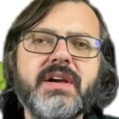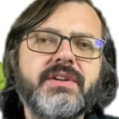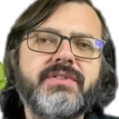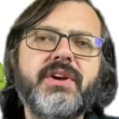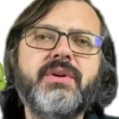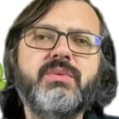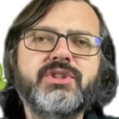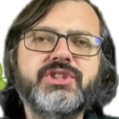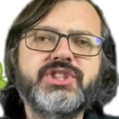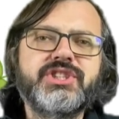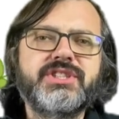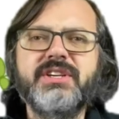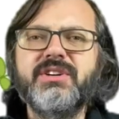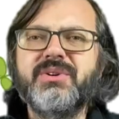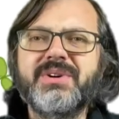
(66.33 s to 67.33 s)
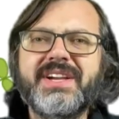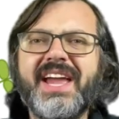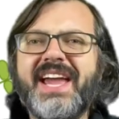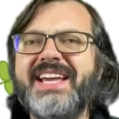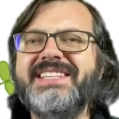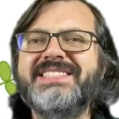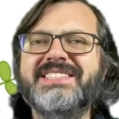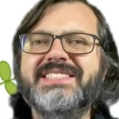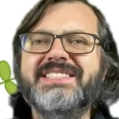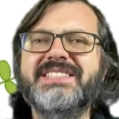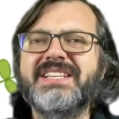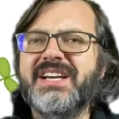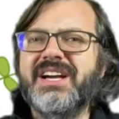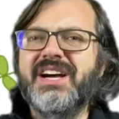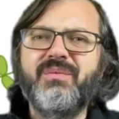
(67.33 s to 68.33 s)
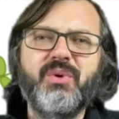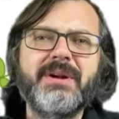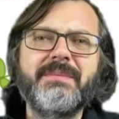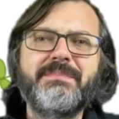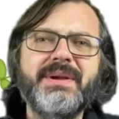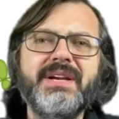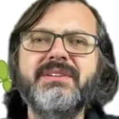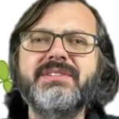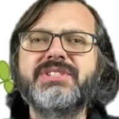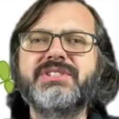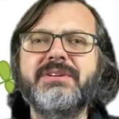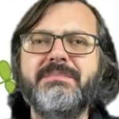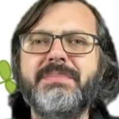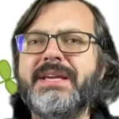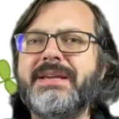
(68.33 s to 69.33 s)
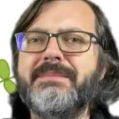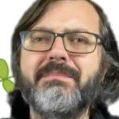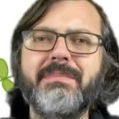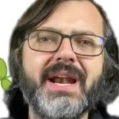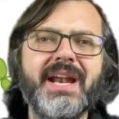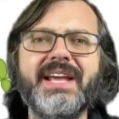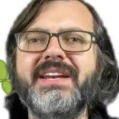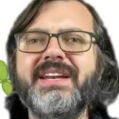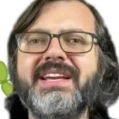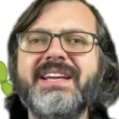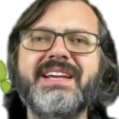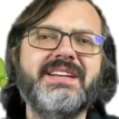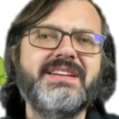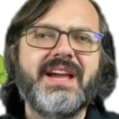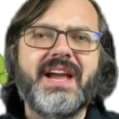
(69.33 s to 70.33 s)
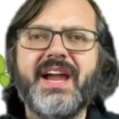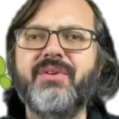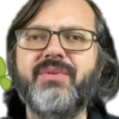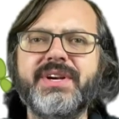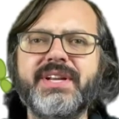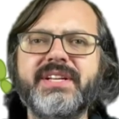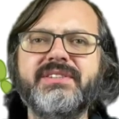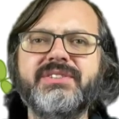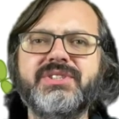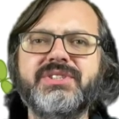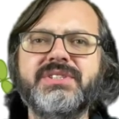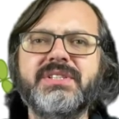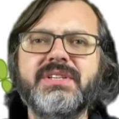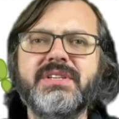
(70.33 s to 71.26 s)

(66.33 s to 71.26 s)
there were still cases of what appears to be blending inheritance.